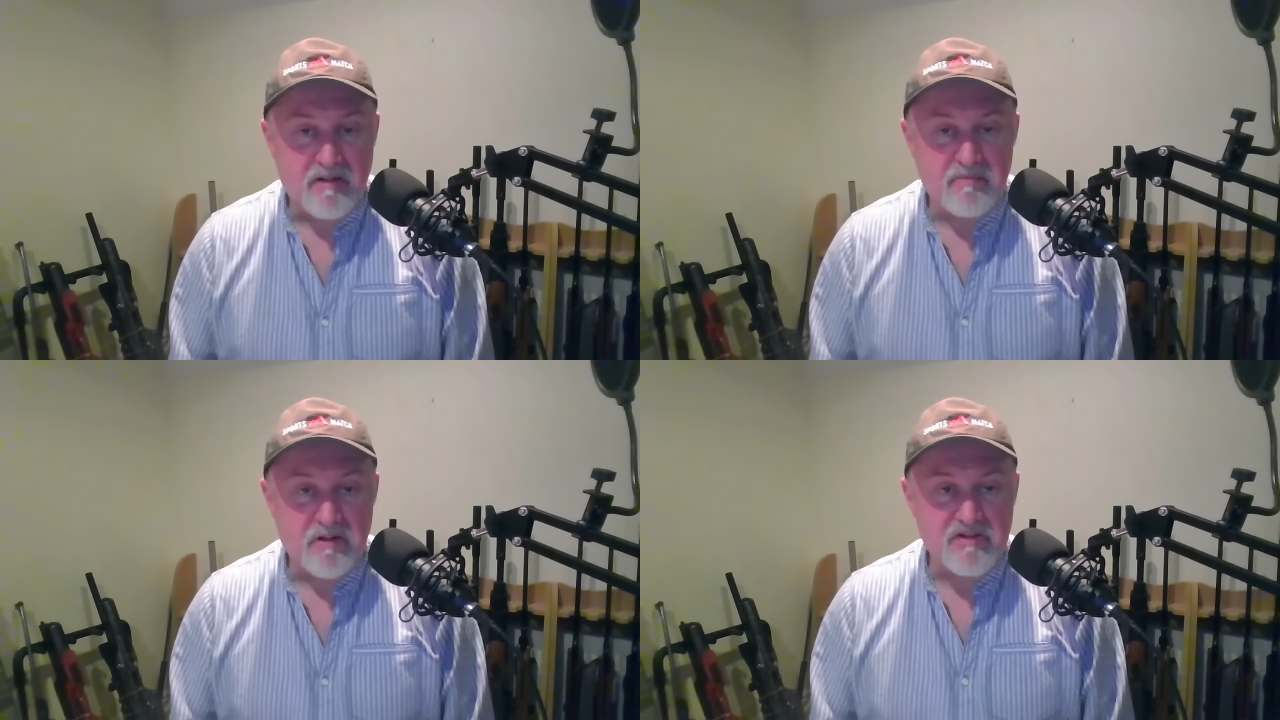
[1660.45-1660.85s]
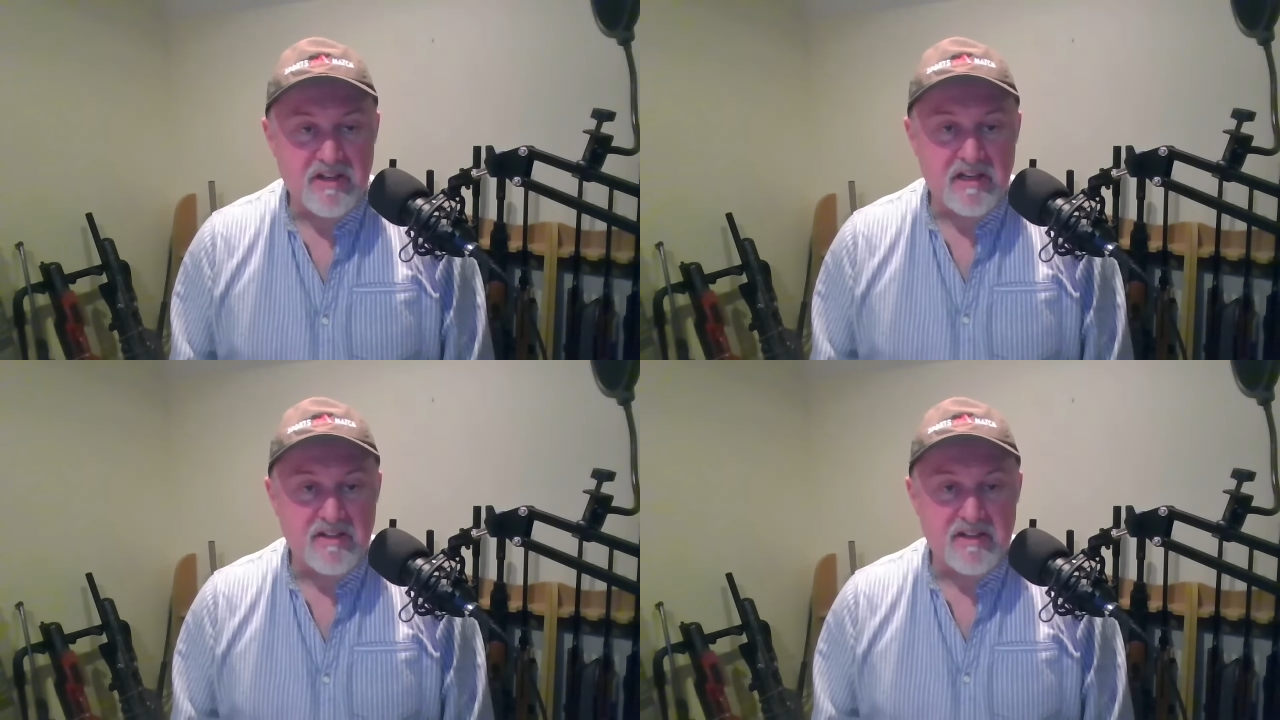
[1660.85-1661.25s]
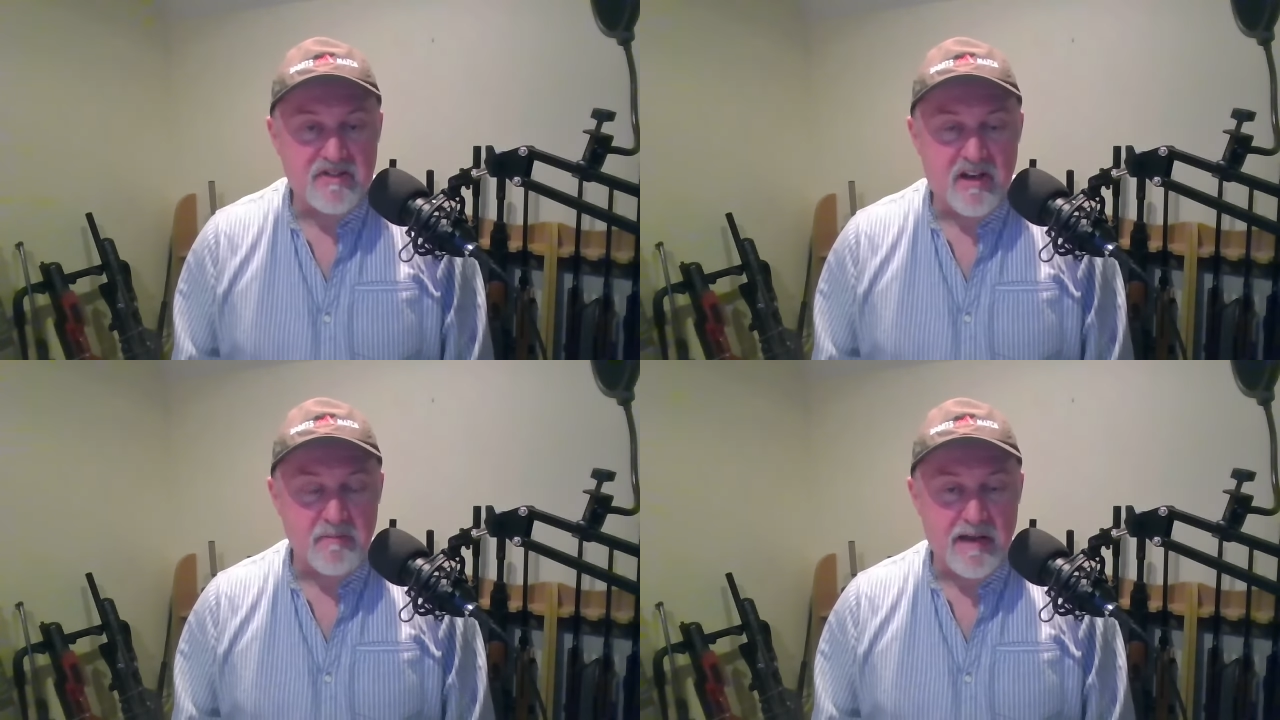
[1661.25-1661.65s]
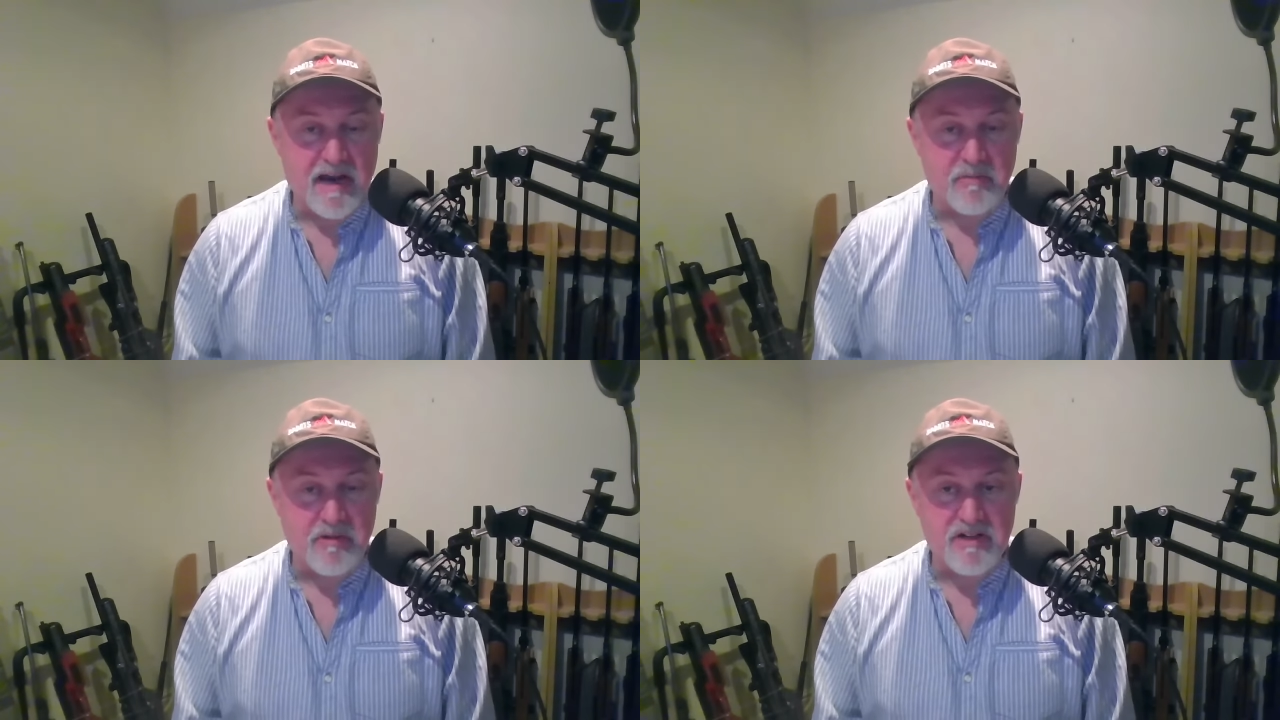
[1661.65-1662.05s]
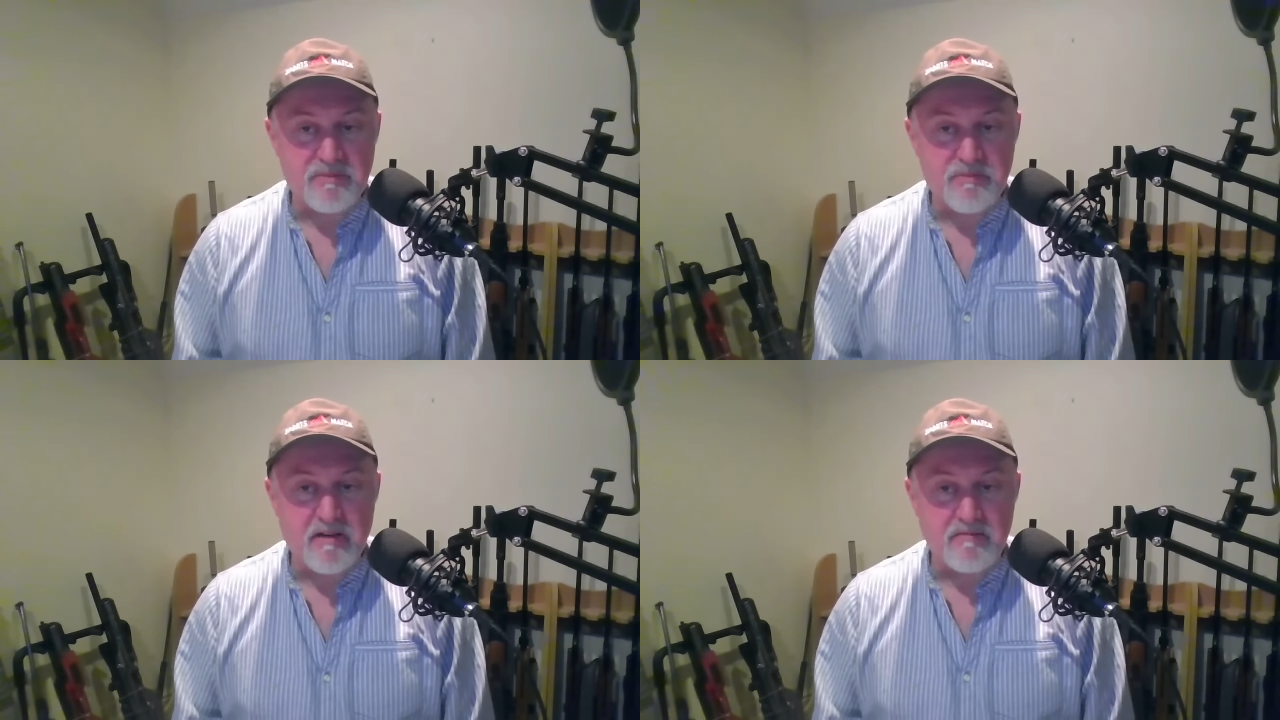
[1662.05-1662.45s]
I'm not saying I dislike powder
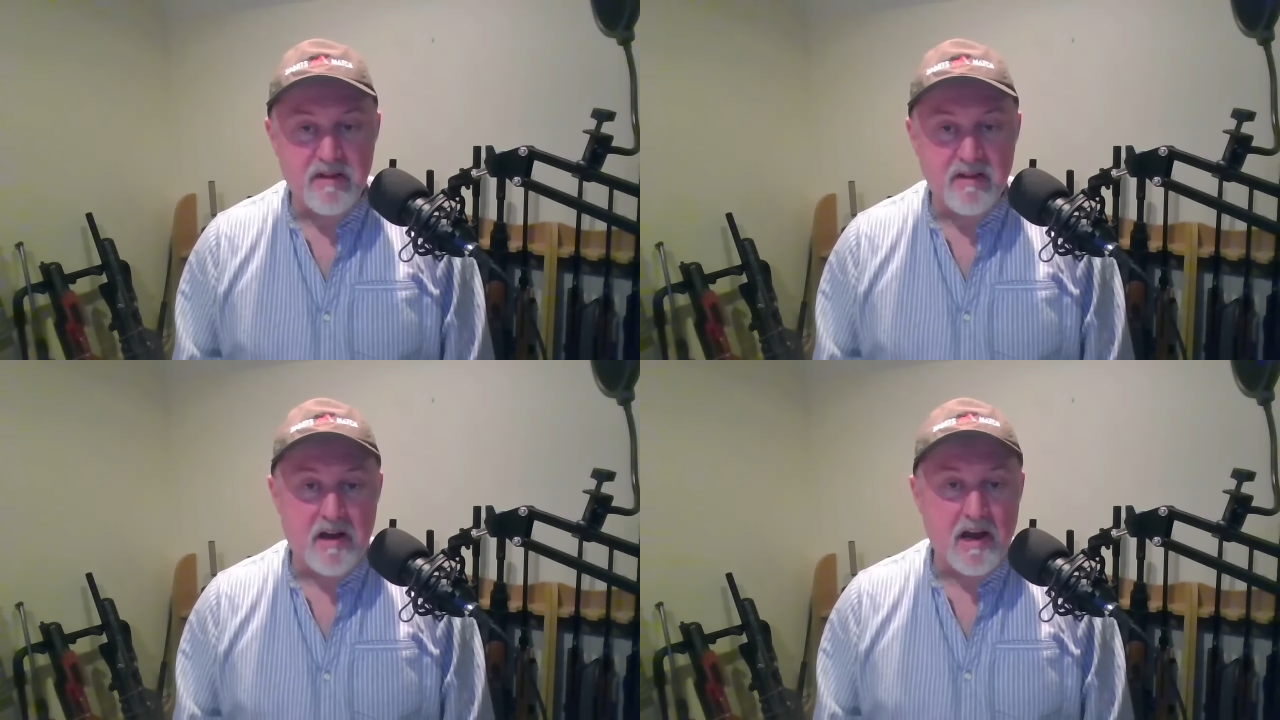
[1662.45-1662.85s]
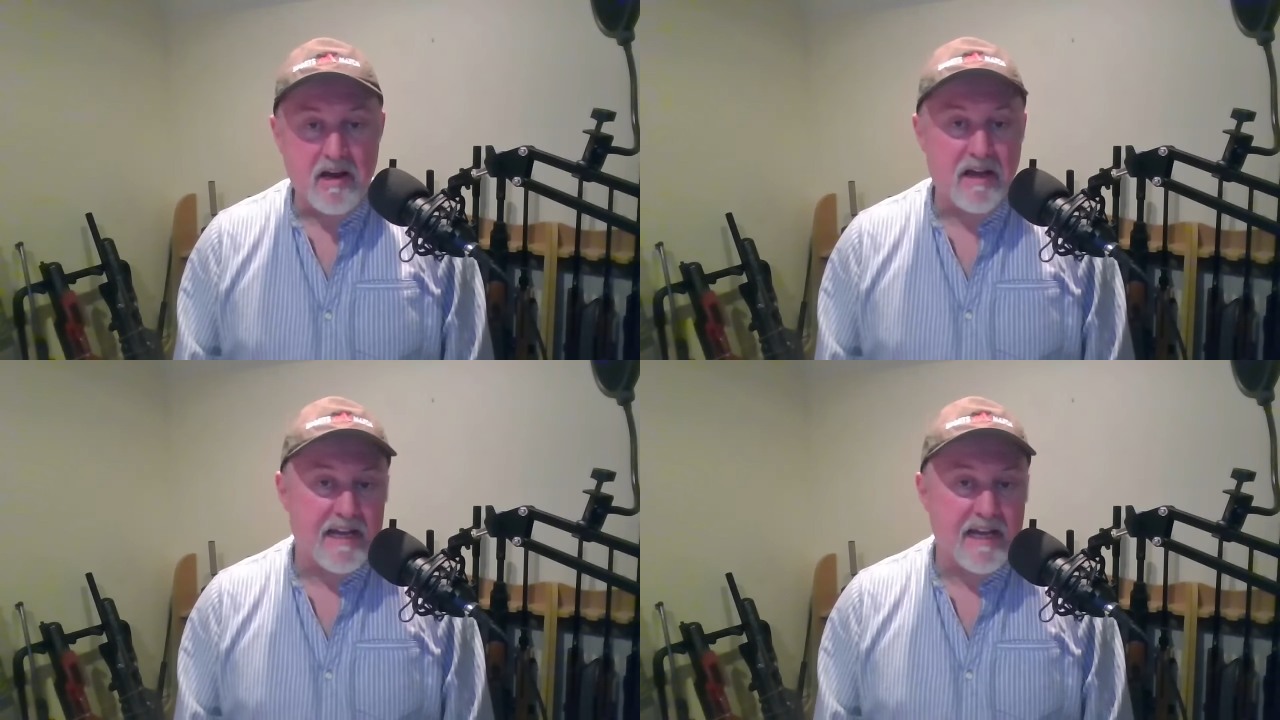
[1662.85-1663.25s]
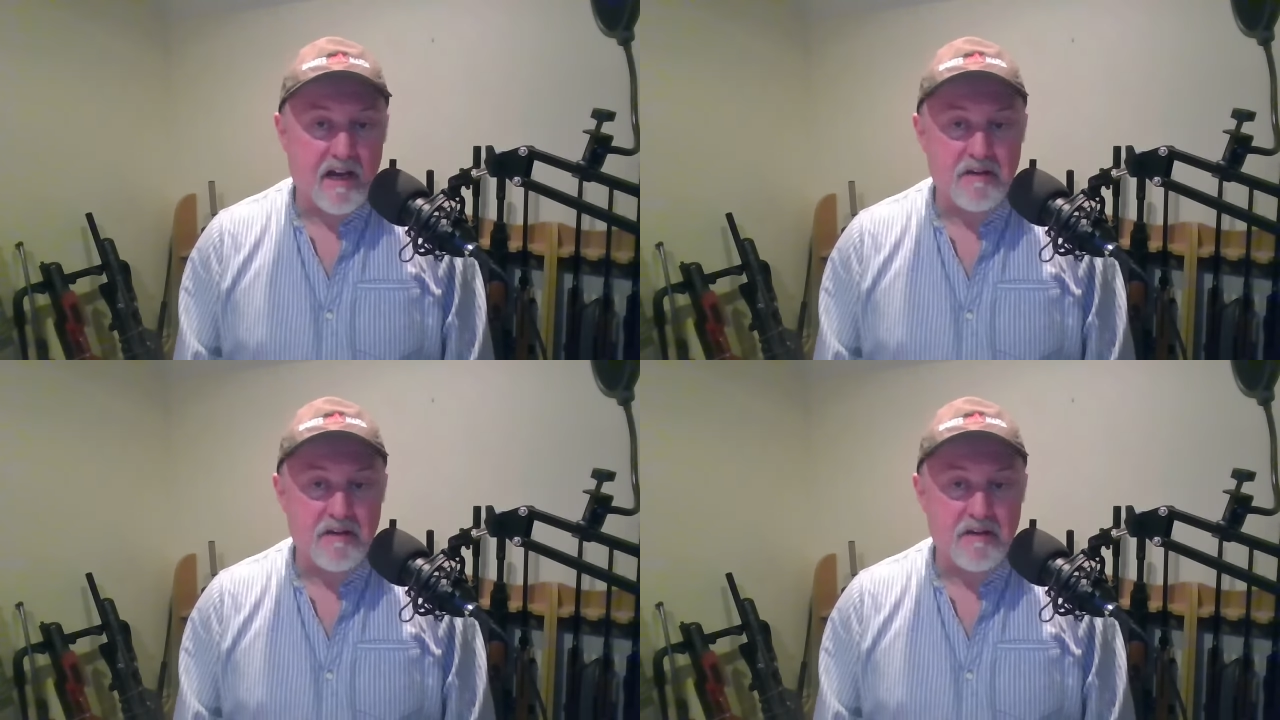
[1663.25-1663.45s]
burners, but I like it.